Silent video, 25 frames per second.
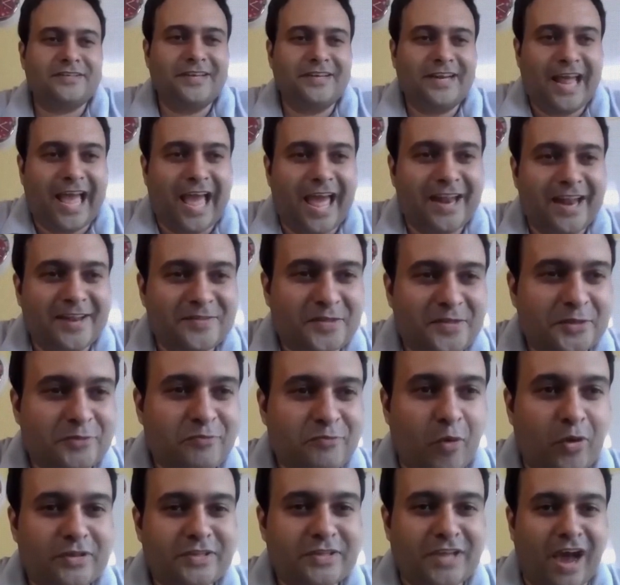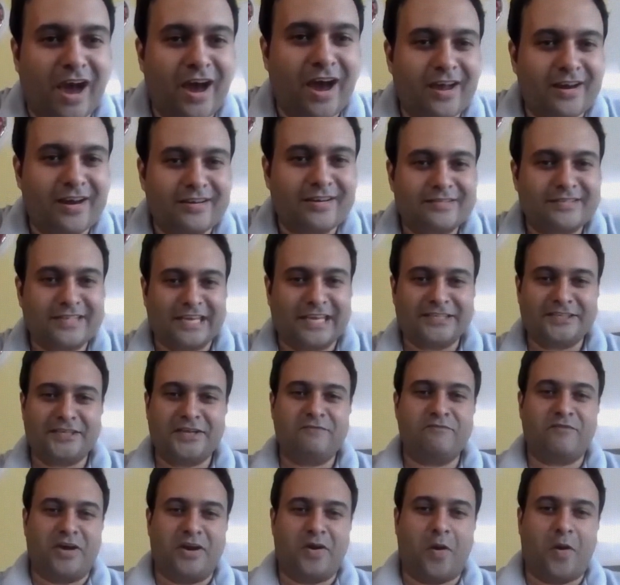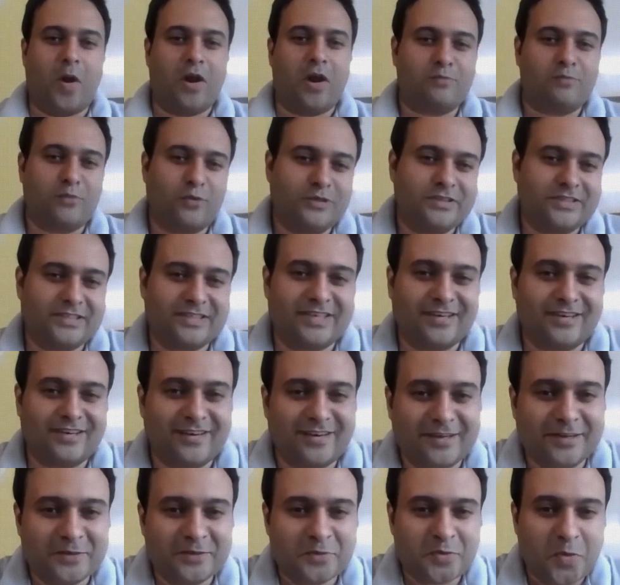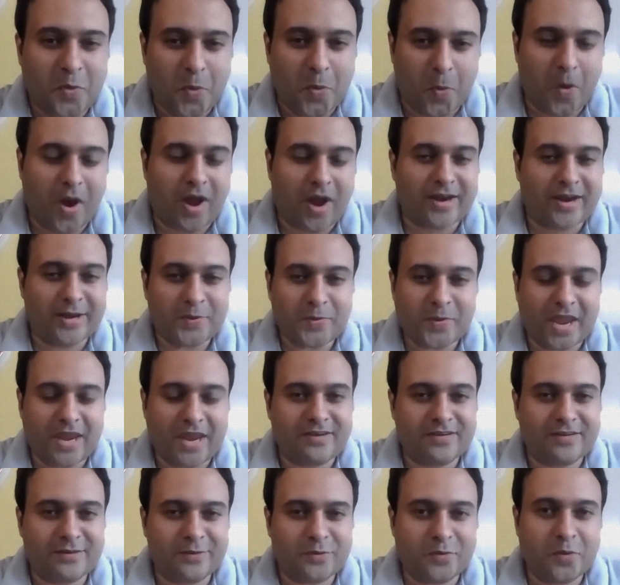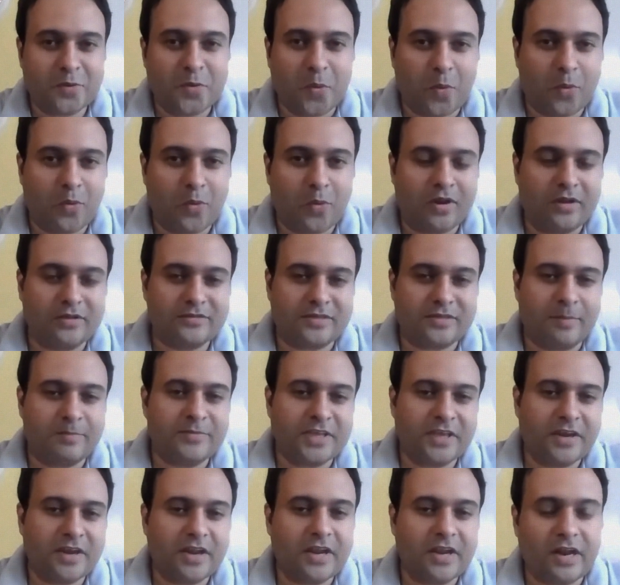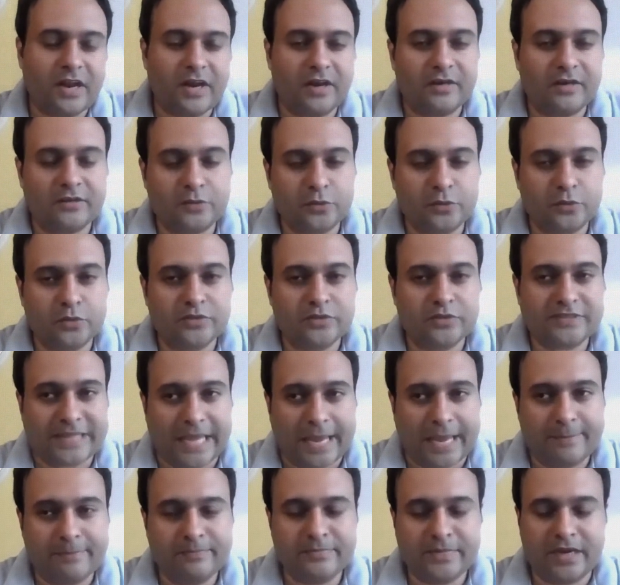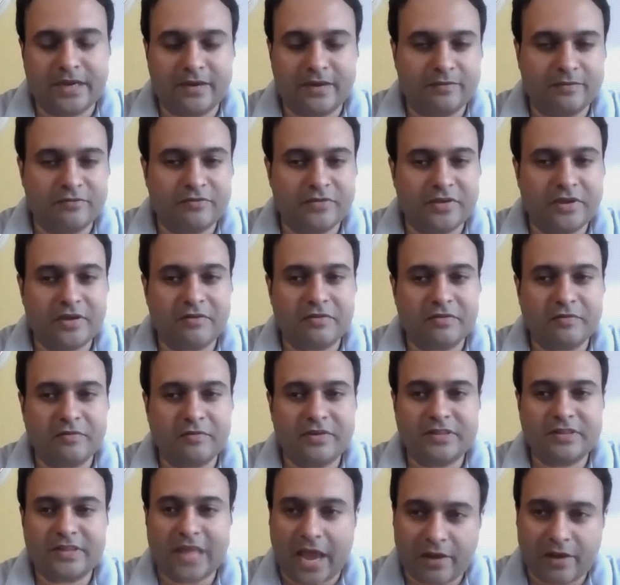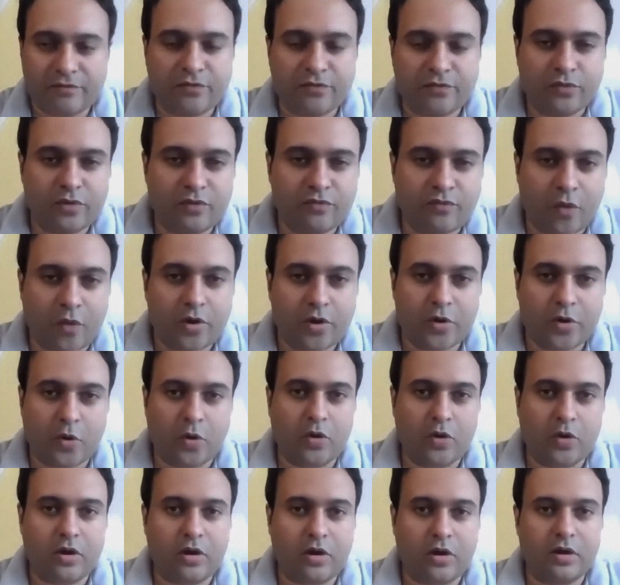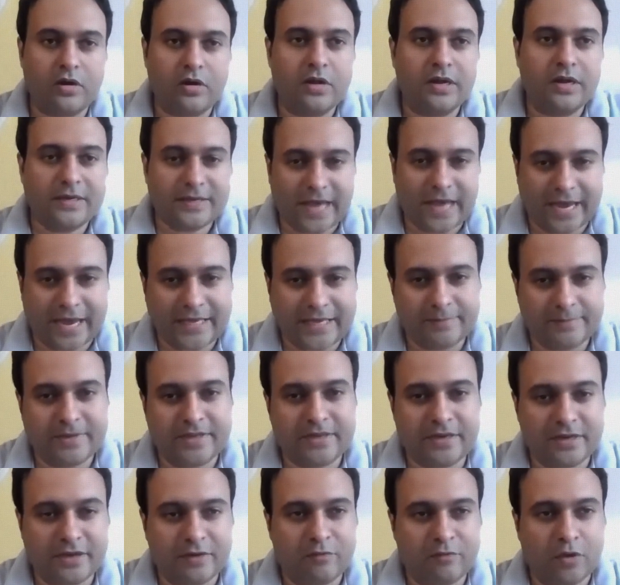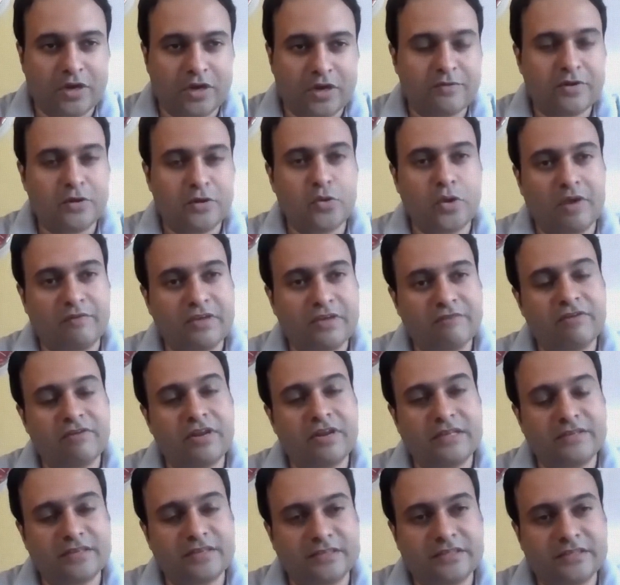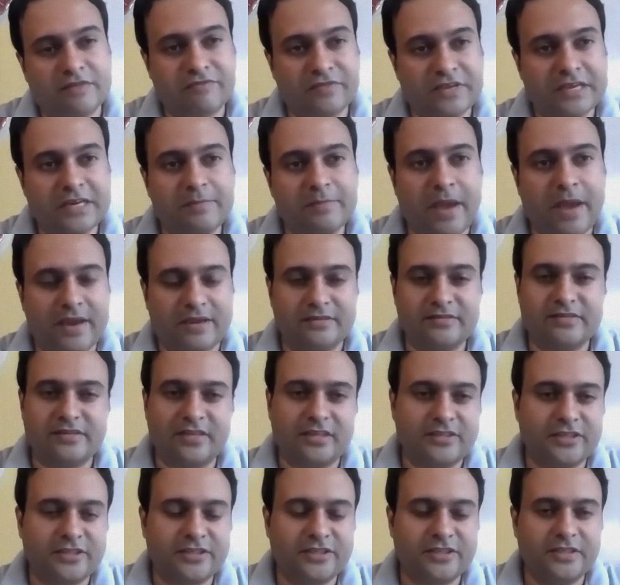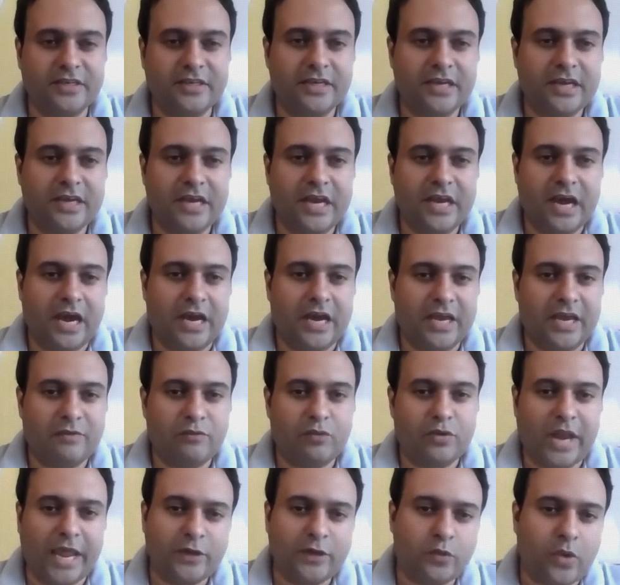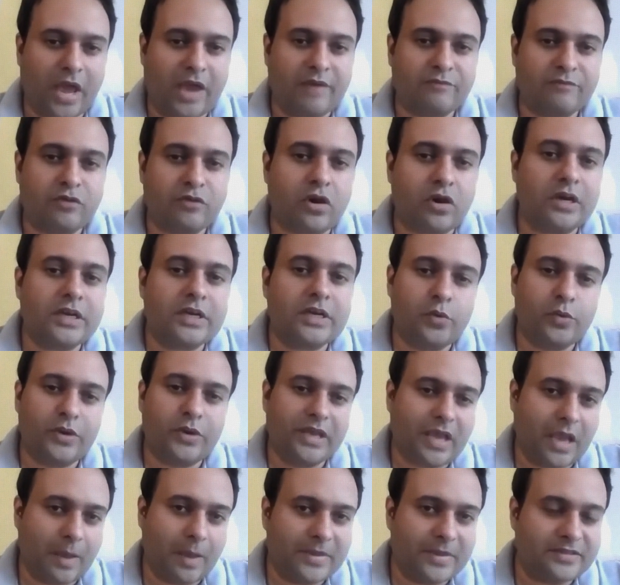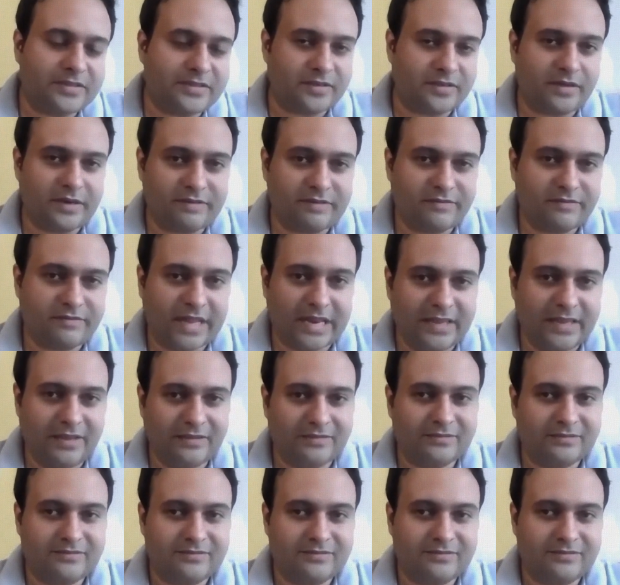sir. And this was our session one almost to know our educator, to know something regarding to STEM. We're thankful for your time and whatever you have given us as a feedback and suggestion. I would like to have your concluding comments, sir, if any.